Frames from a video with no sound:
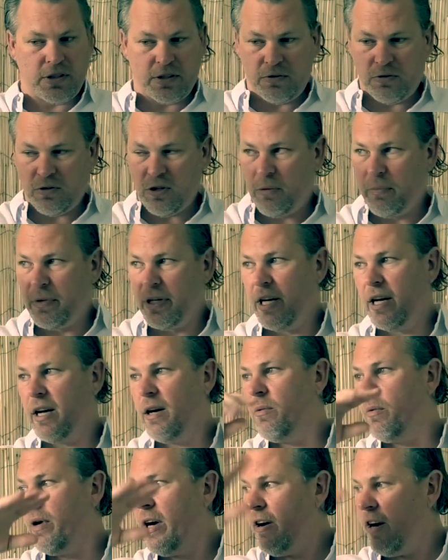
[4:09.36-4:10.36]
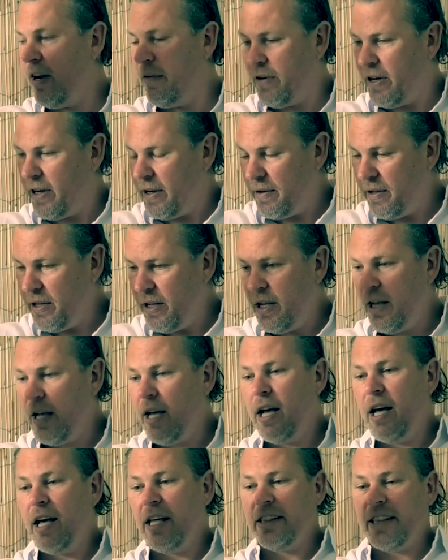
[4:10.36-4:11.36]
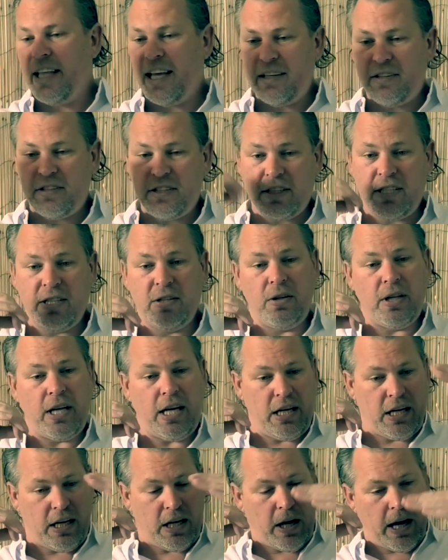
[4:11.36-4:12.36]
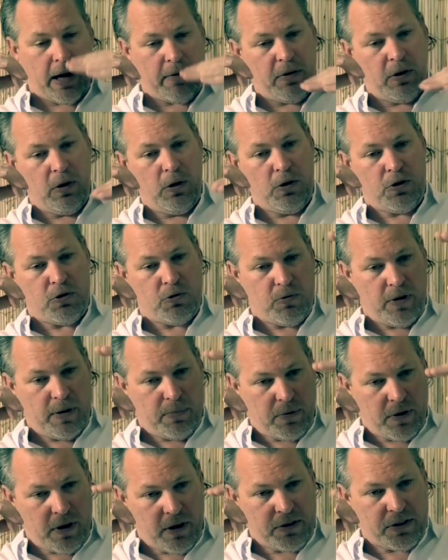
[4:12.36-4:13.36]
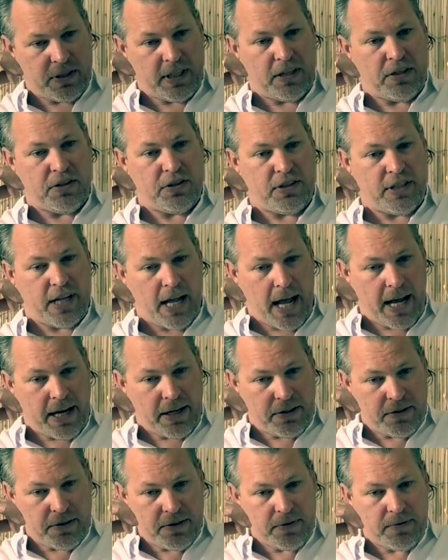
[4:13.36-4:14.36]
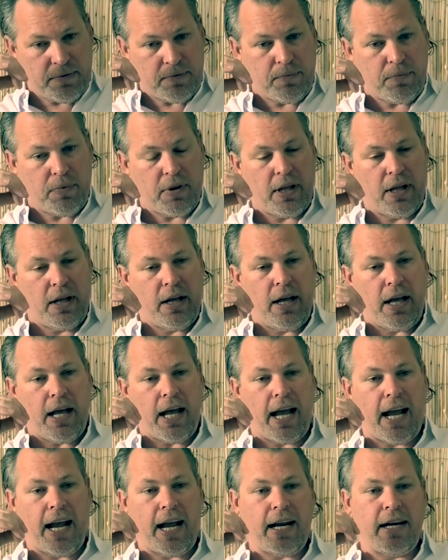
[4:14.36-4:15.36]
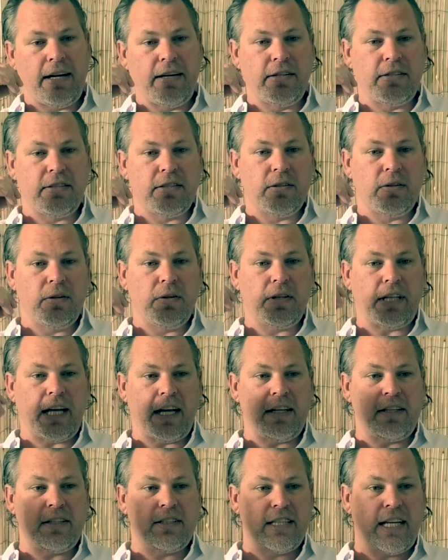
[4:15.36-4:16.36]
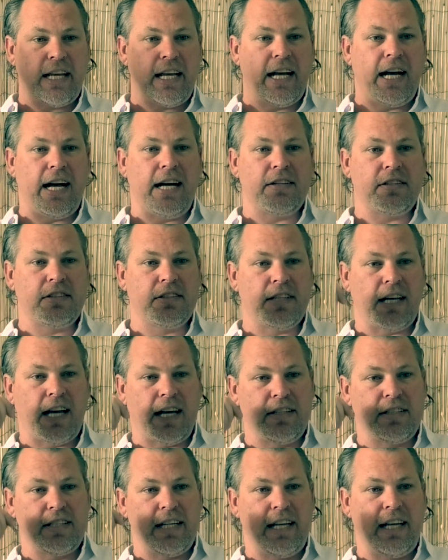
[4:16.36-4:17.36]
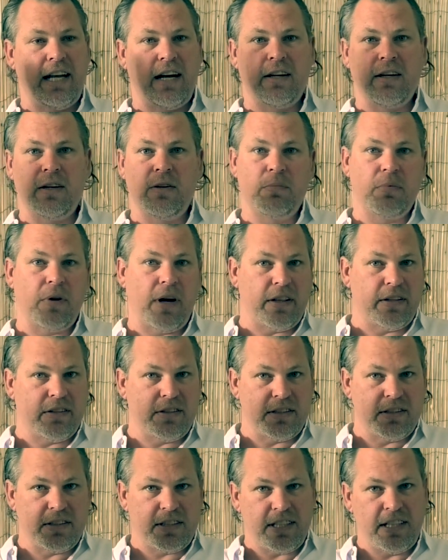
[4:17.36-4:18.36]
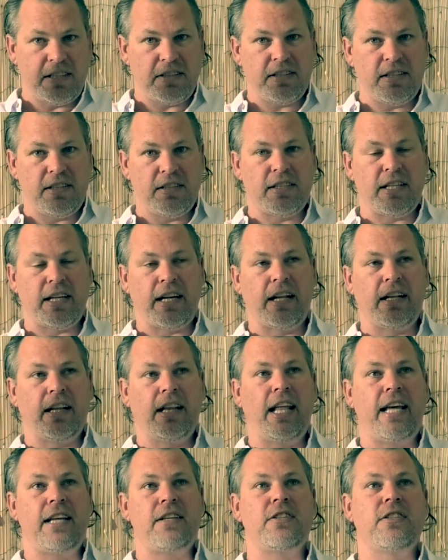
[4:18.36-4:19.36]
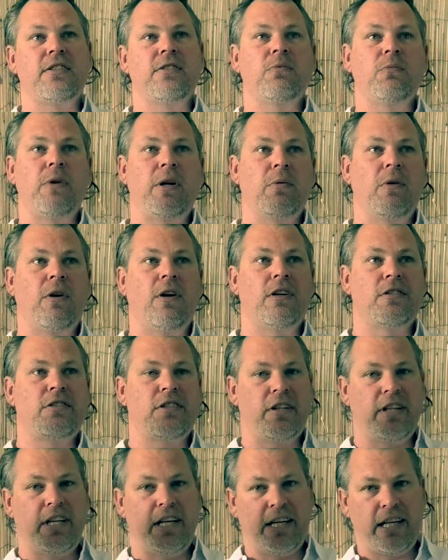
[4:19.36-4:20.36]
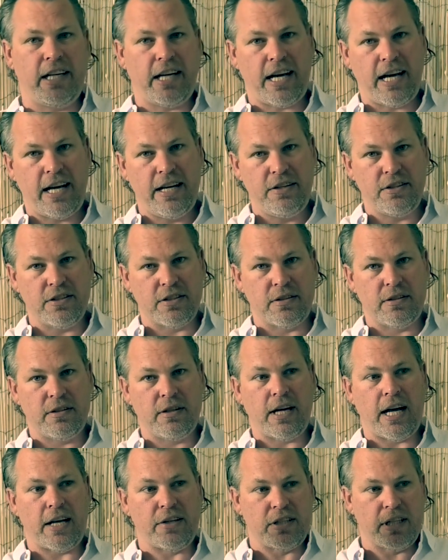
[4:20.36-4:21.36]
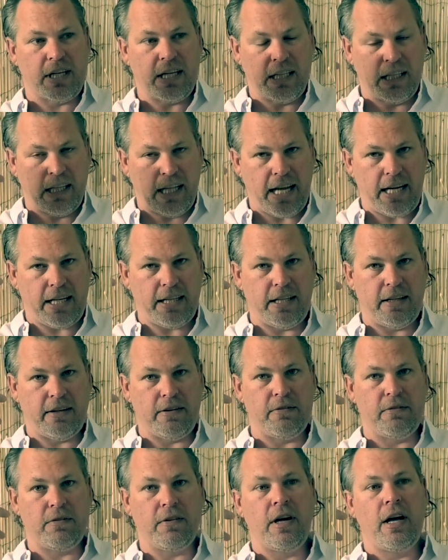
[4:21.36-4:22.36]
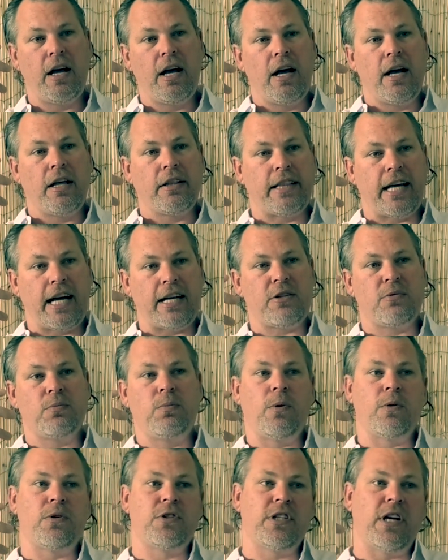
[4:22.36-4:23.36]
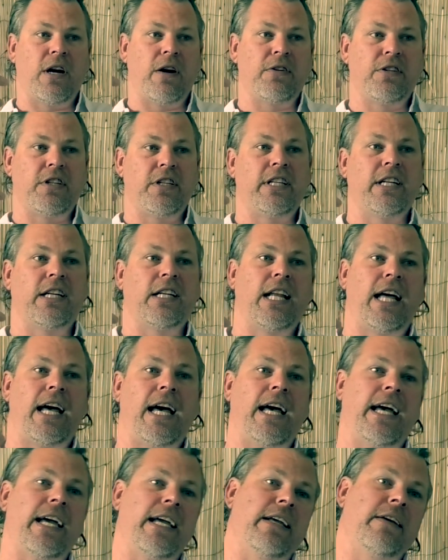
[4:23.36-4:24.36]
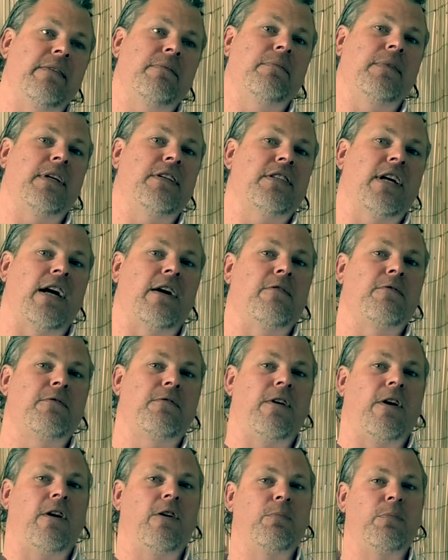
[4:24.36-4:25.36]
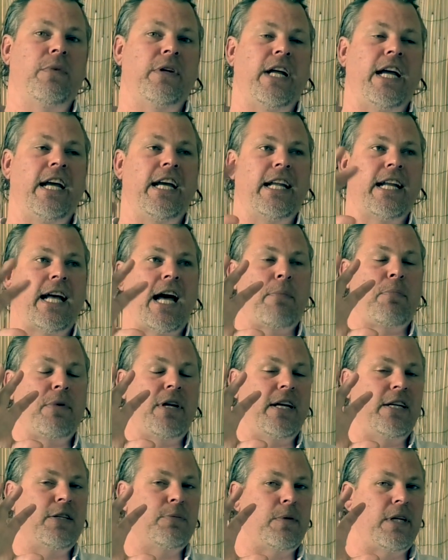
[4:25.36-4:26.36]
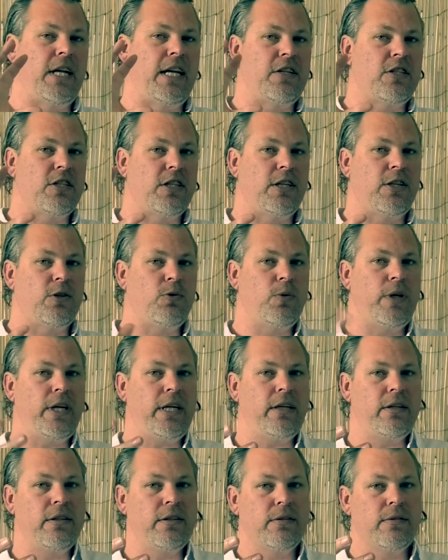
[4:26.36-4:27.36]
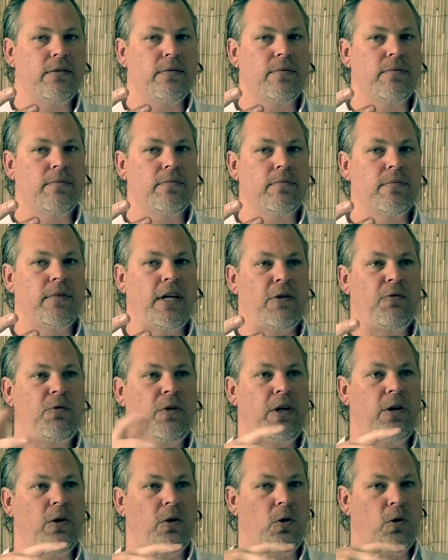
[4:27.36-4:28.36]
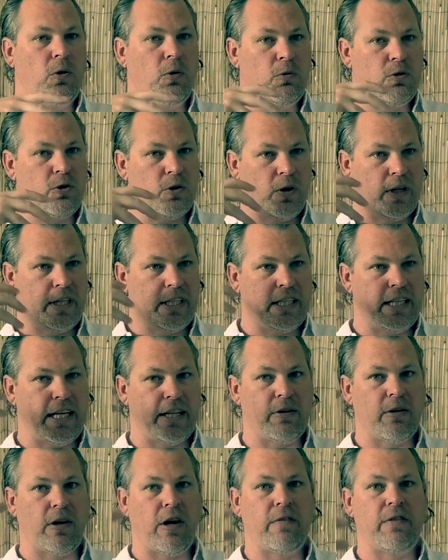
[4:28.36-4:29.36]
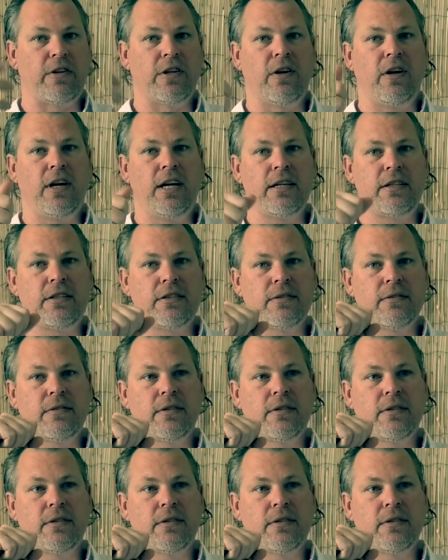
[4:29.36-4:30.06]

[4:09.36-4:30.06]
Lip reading: Andromeda, wherever. They're still in an evolutionary process state, and they see us as their younger brothers and sisters. And unless we rise to the occasion as a collective, that's what's going to delay this unfoldment. It can happen exponentially quick if we all join together overnight.